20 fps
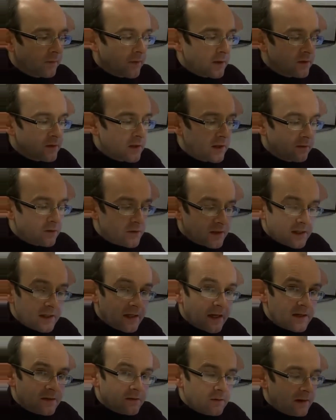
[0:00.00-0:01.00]
to give us that
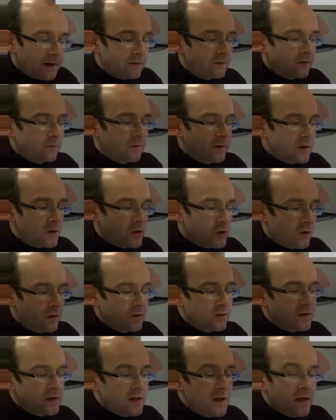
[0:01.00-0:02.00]
extra level of
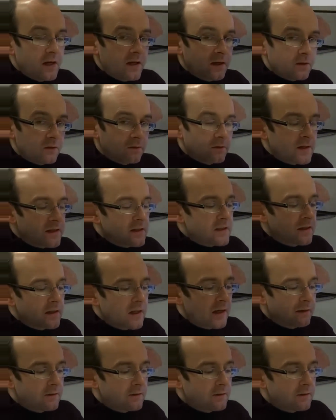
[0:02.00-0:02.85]
reassurance. The risk there